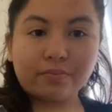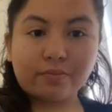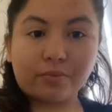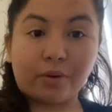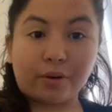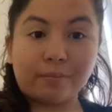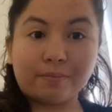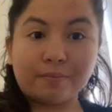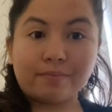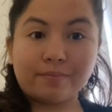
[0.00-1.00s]
3
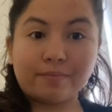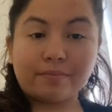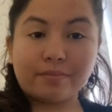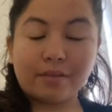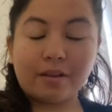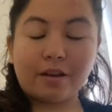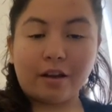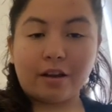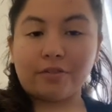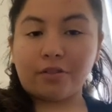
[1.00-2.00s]

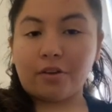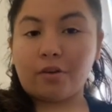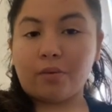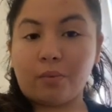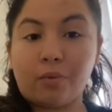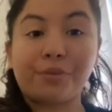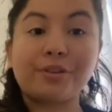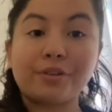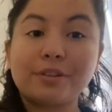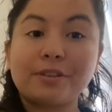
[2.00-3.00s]
of the
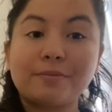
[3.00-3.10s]
Warriors,